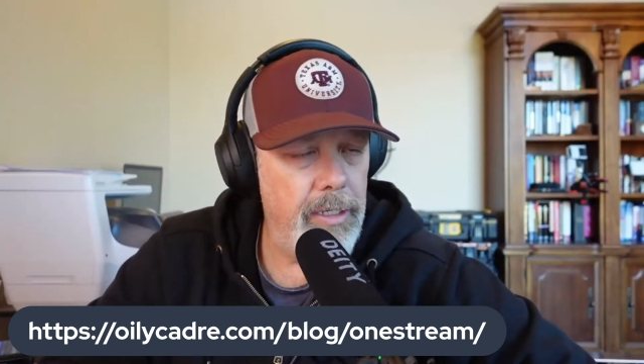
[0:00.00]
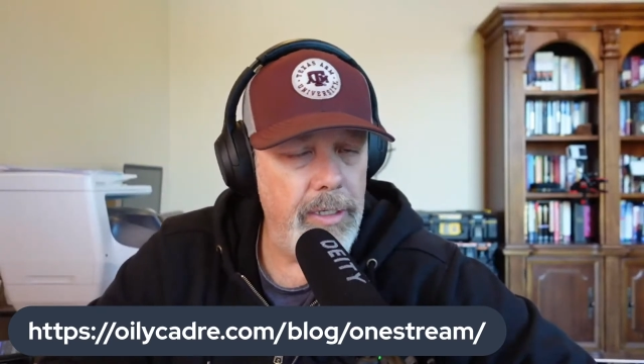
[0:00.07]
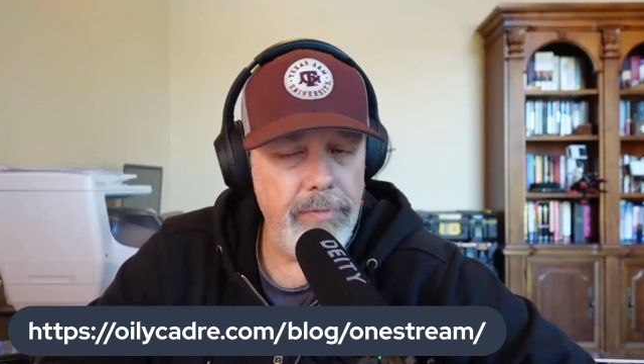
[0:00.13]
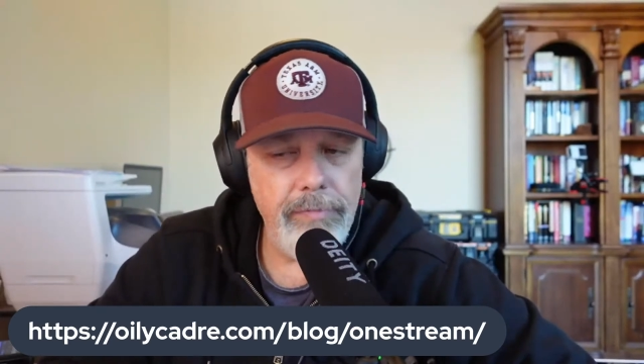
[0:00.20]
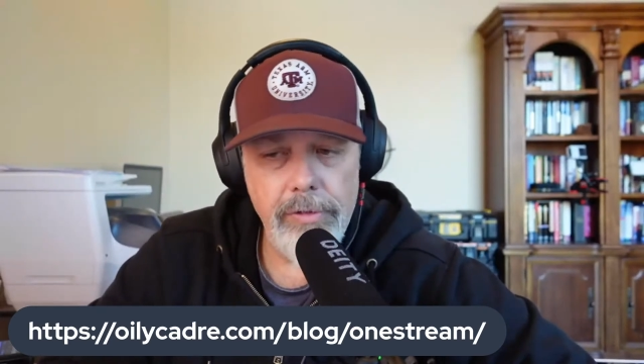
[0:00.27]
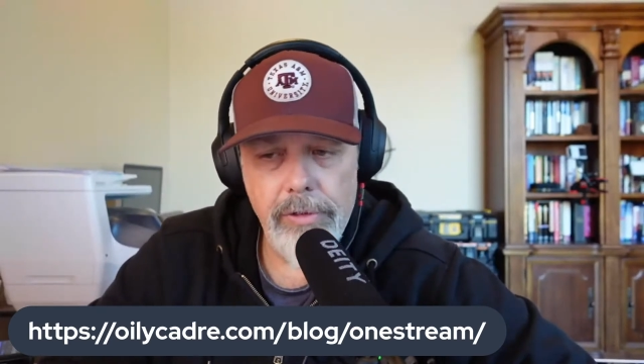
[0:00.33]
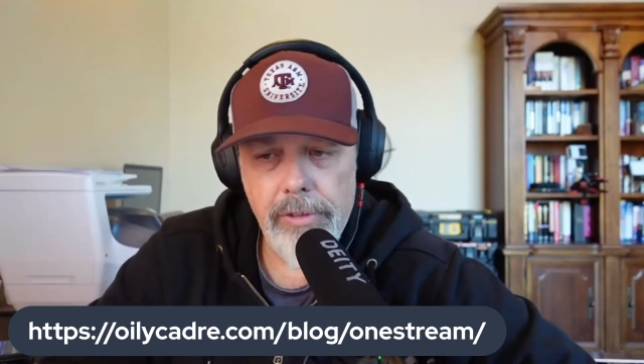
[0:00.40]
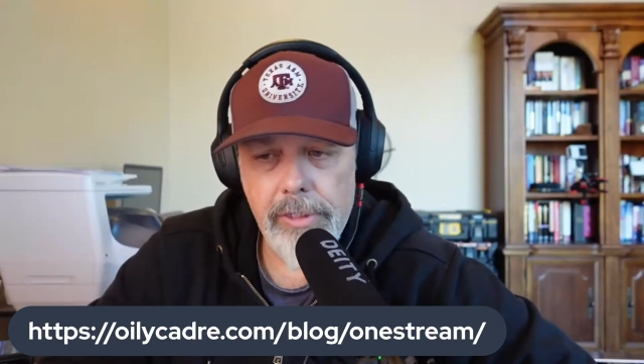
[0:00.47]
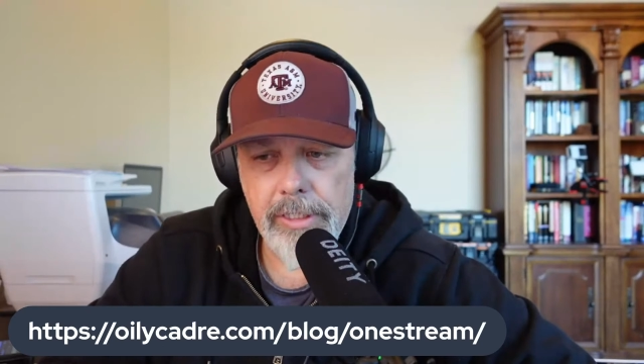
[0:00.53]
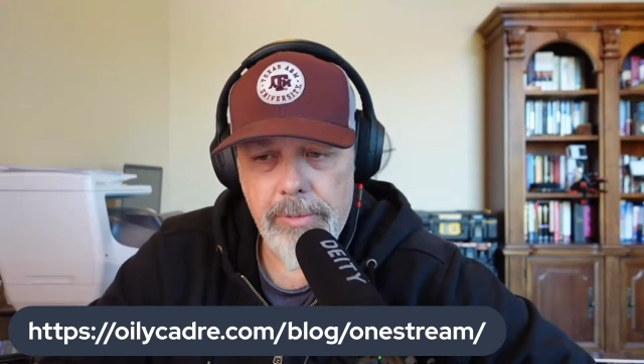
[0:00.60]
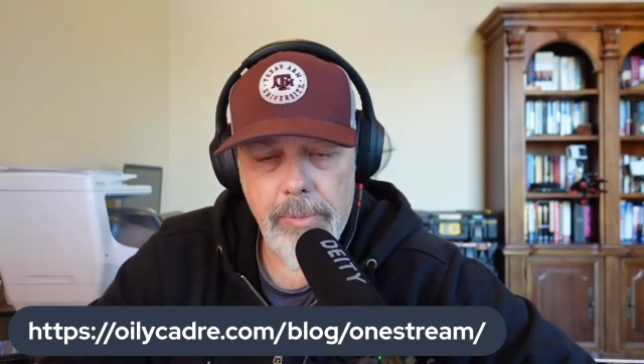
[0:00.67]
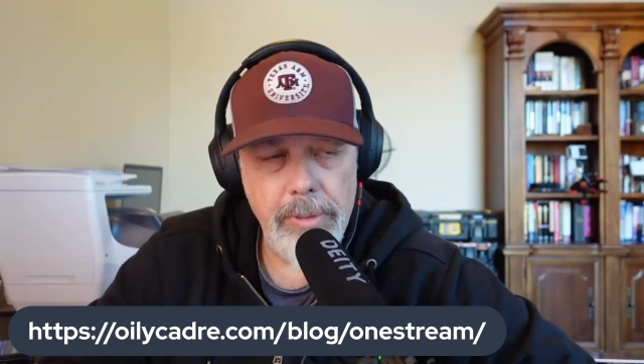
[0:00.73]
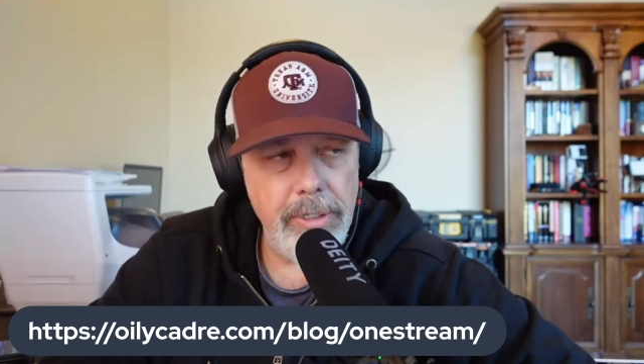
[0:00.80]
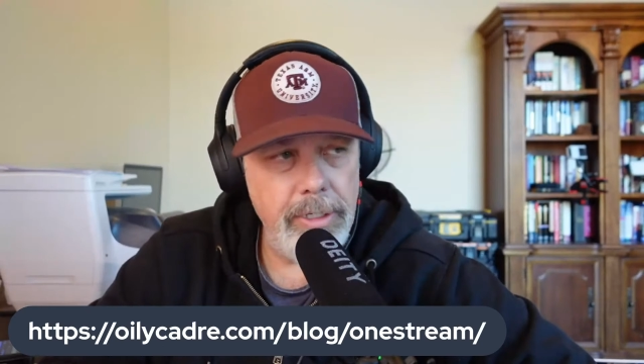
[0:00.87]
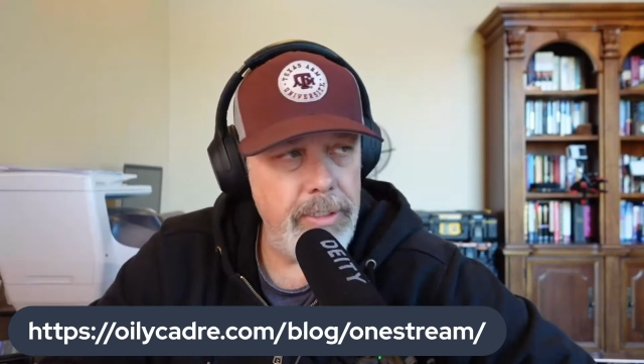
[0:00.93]

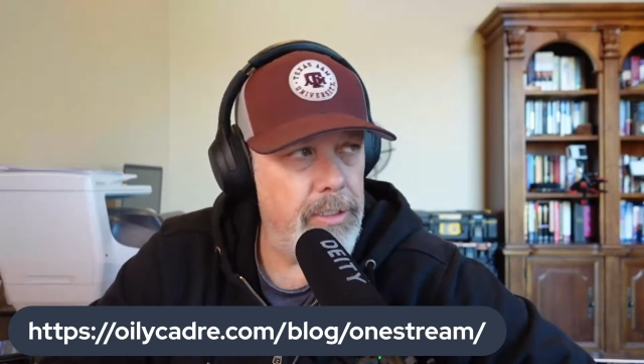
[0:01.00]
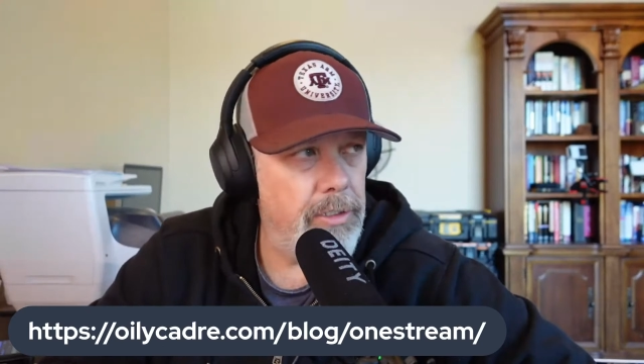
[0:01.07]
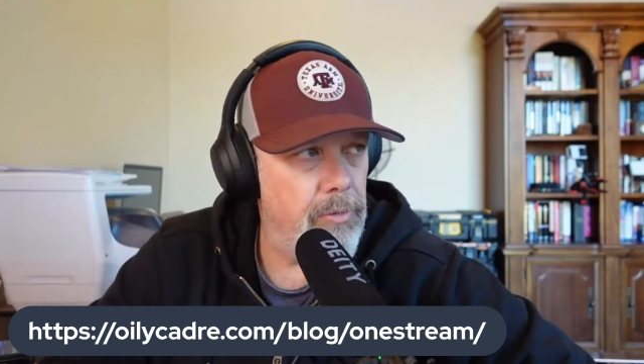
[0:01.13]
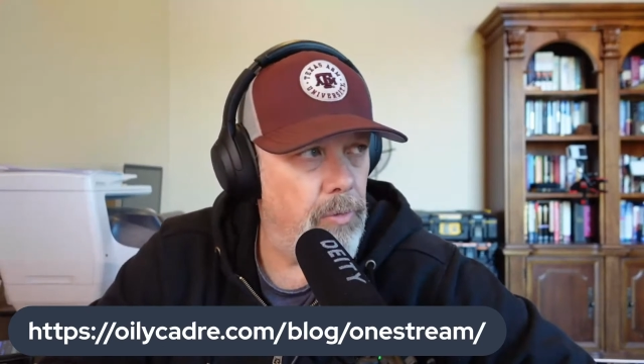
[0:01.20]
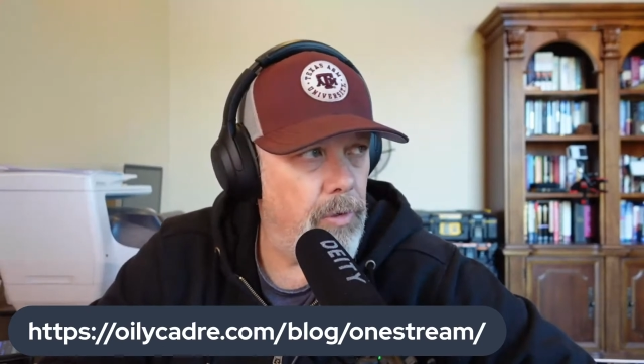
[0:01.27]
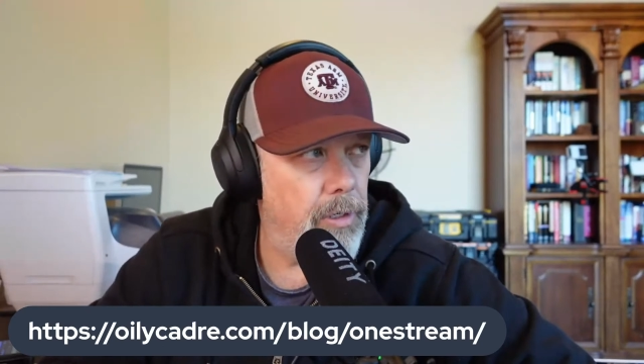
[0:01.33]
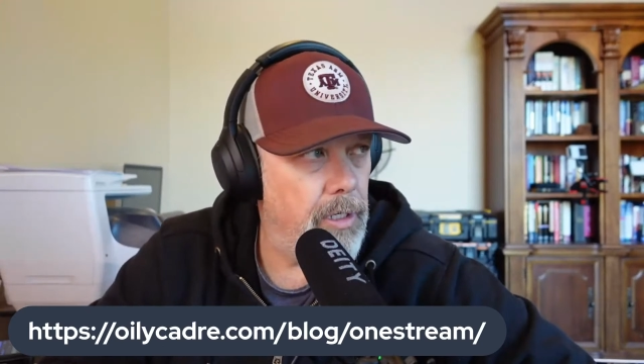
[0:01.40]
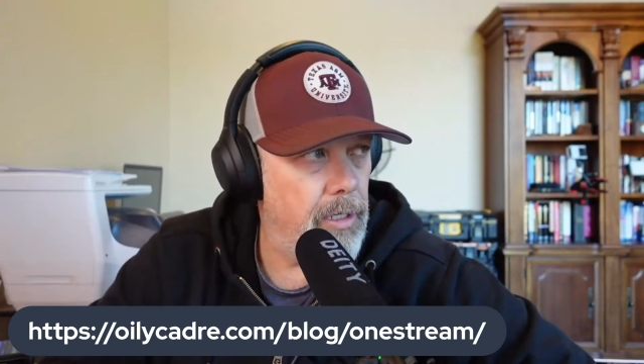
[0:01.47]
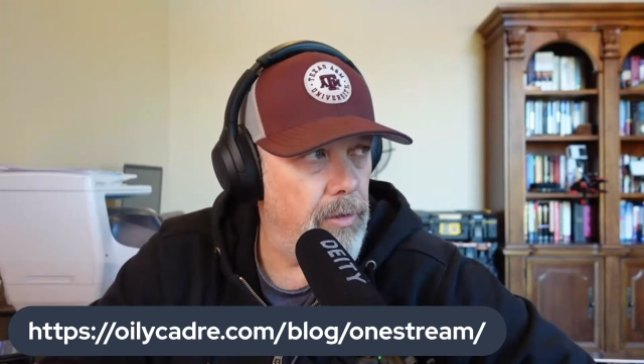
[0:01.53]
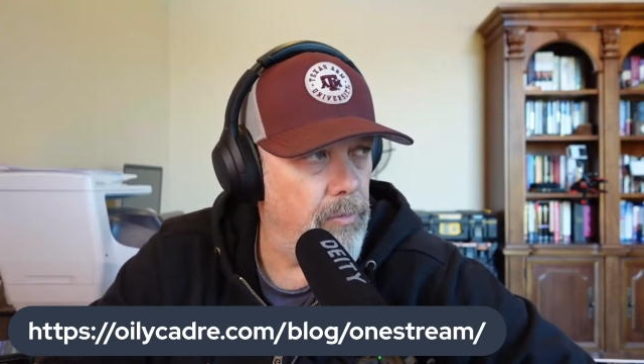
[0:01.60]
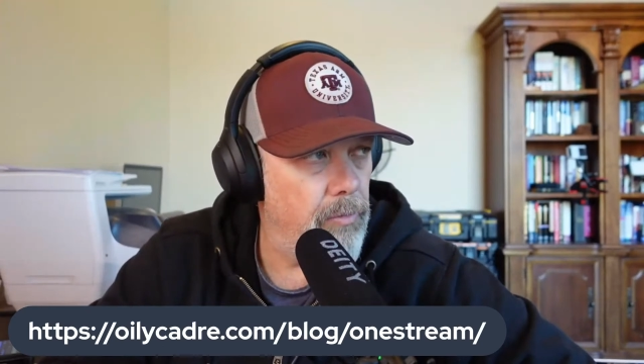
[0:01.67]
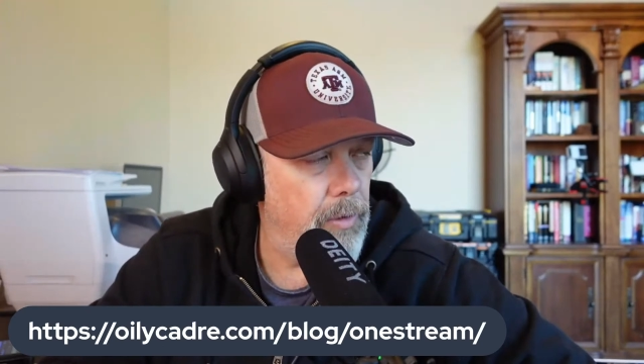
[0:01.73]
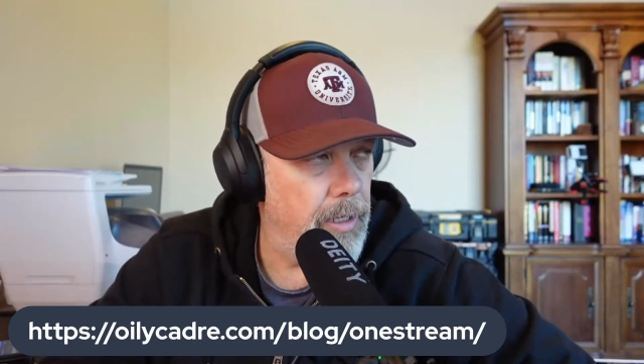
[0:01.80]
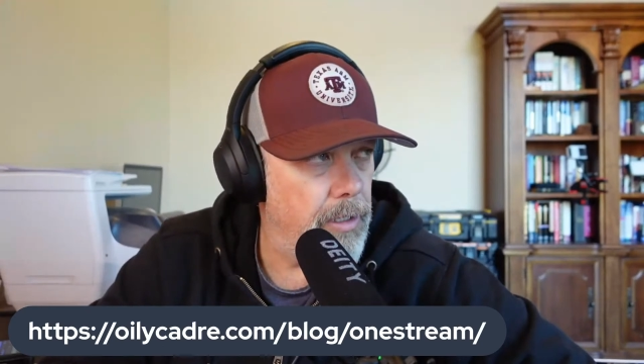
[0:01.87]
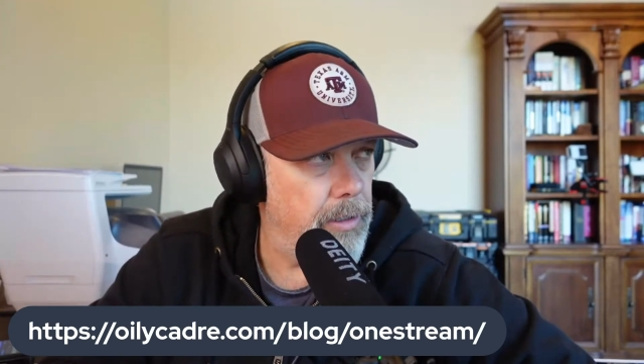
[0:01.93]
experience is
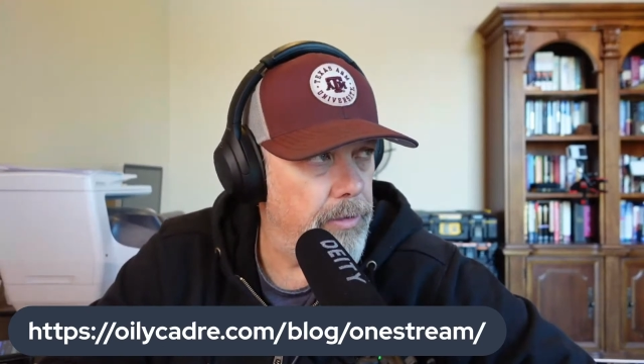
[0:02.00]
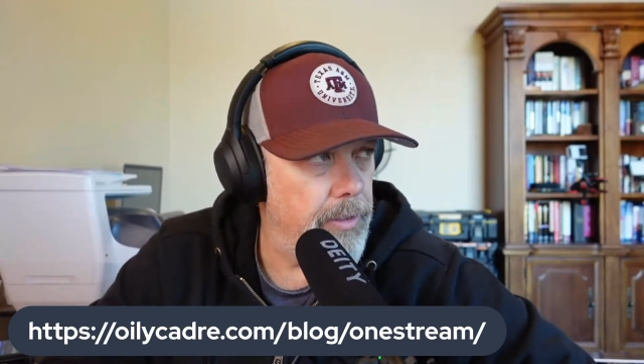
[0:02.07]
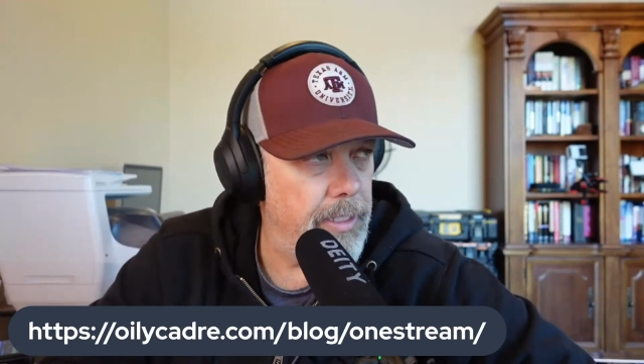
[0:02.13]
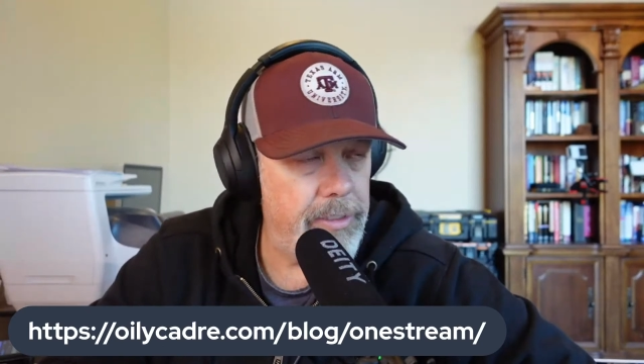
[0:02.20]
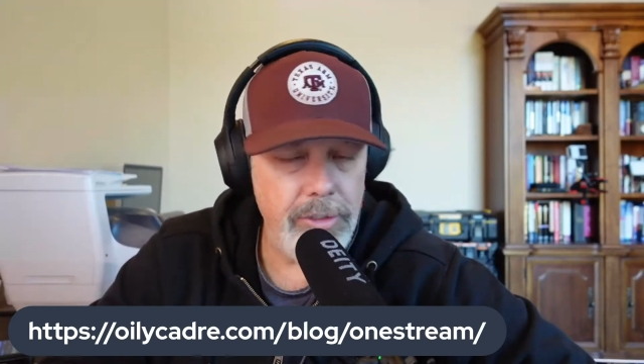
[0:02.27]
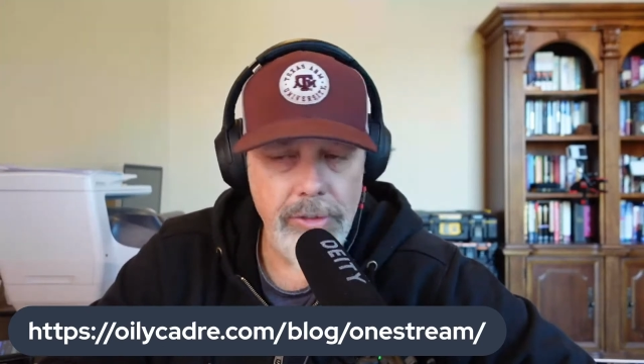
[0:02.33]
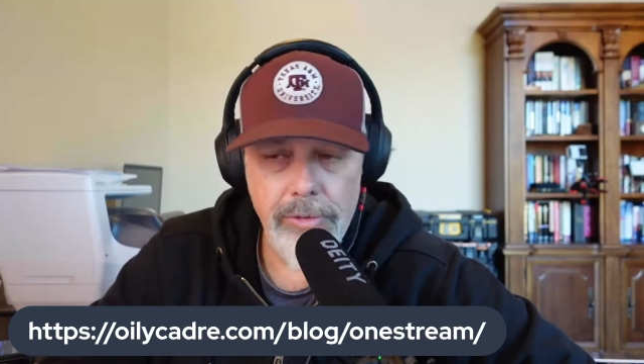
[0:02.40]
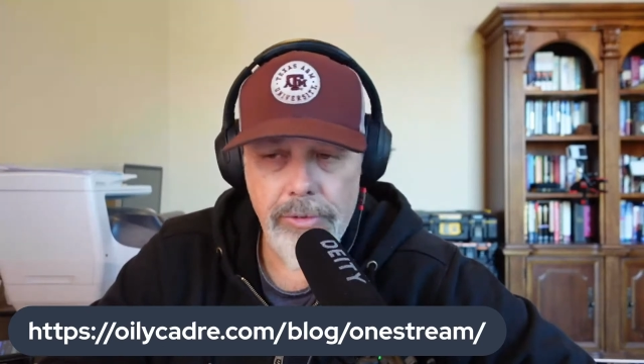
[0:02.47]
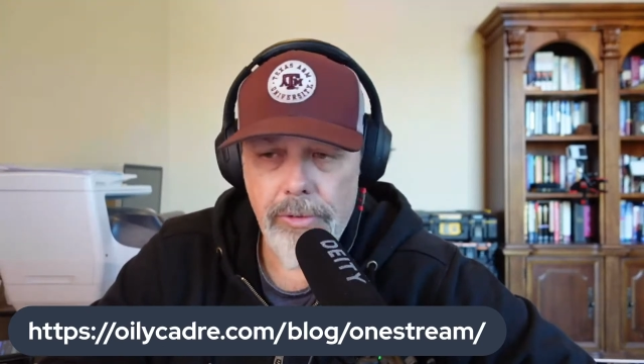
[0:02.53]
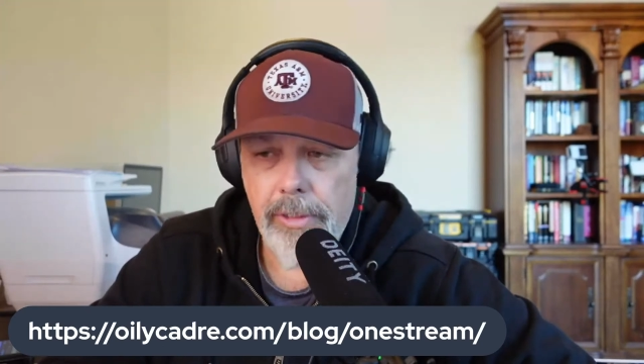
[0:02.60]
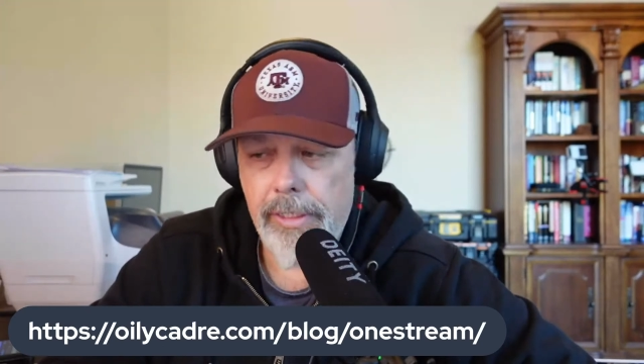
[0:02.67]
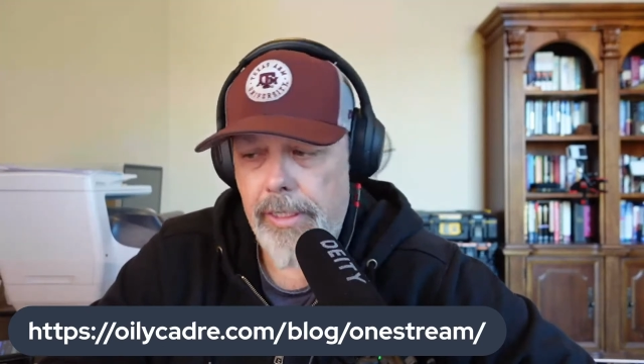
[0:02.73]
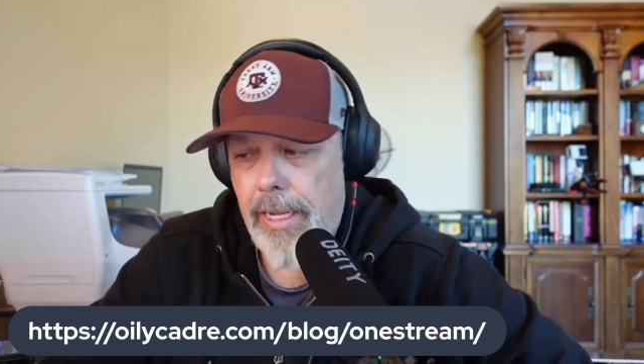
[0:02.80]
working well, that's cool.